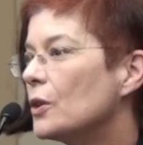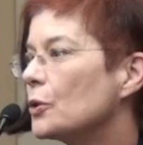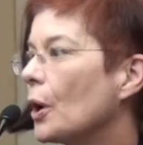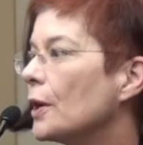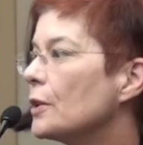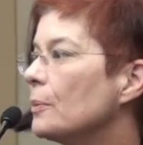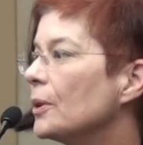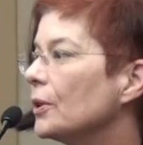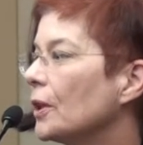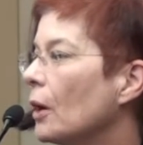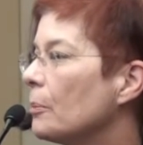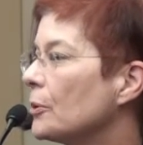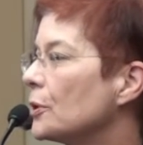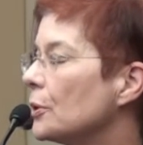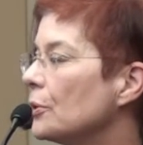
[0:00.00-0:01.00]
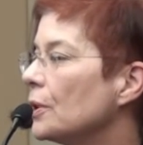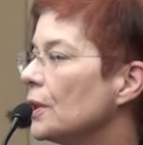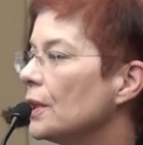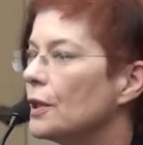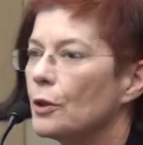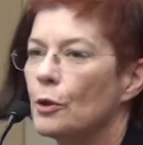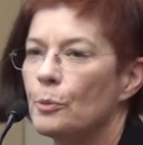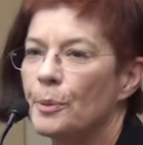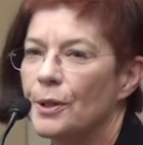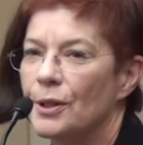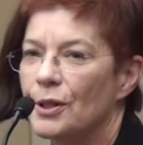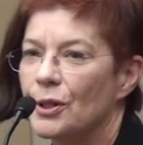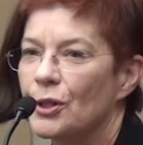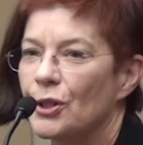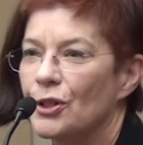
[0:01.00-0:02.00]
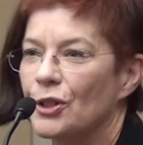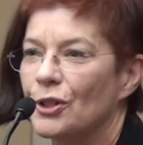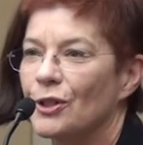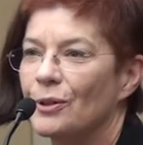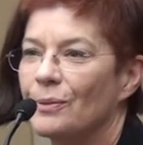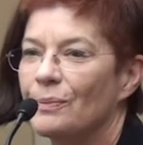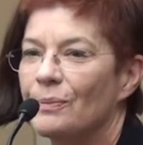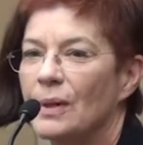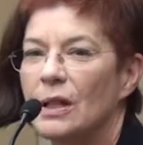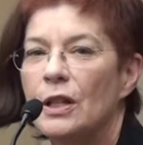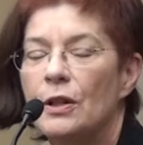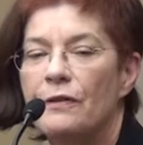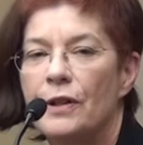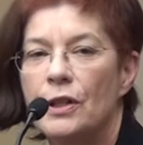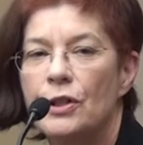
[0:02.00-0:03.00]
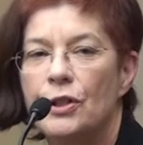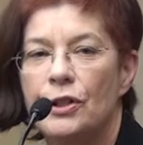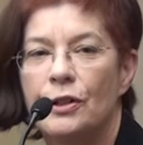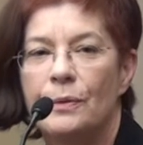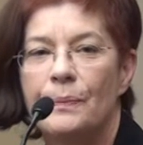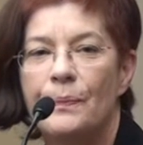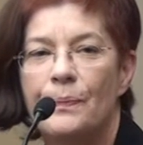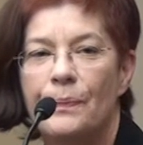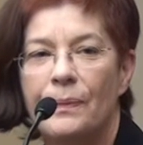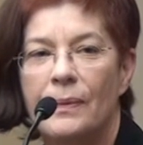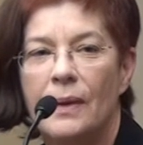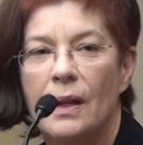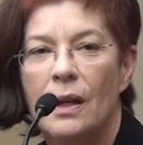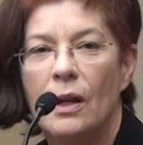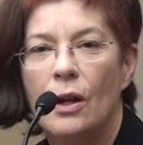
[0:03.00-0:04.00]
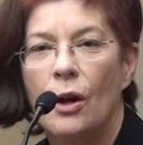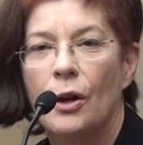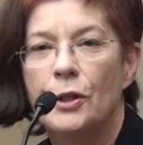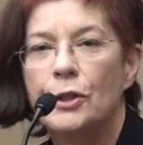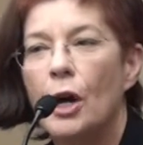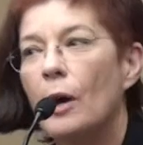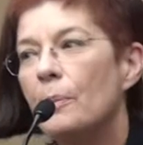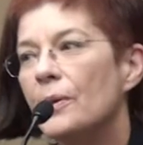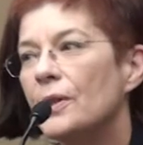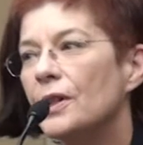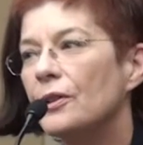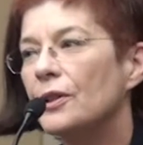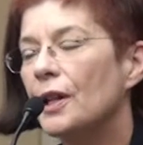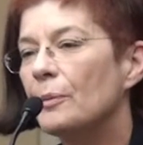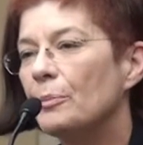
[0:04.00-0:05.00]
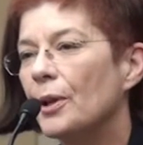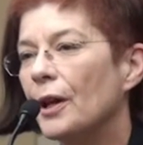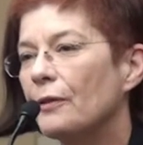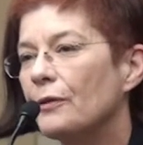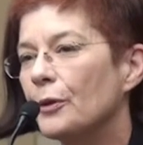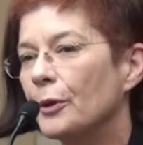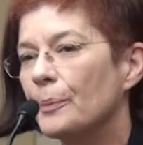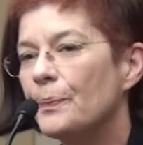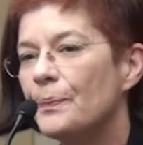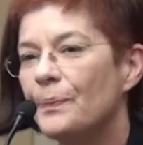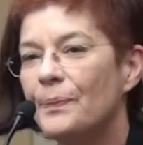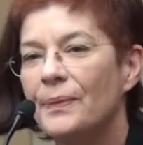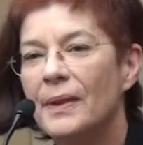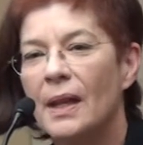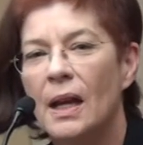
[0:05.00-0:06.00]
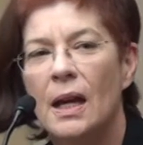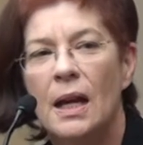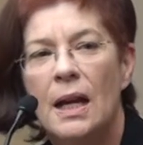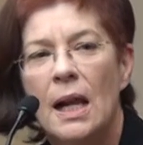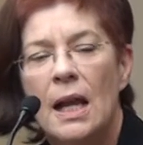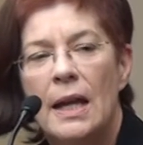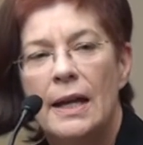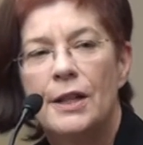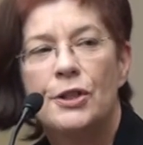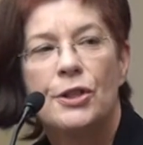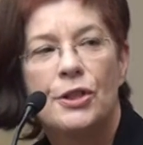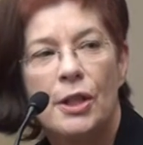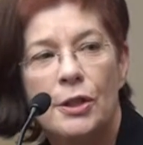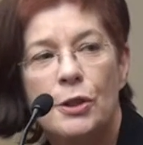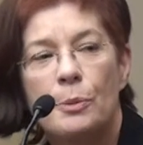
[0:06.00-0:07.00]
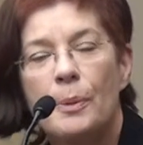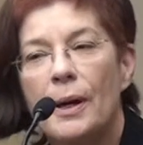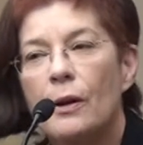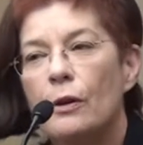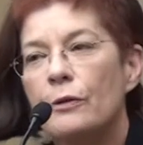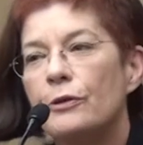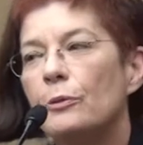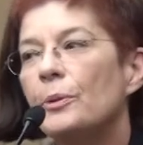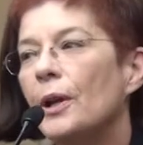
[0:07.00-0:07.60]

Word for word: trying to build opportunity and openness and innovation on top of the internet platform. It's such a powerful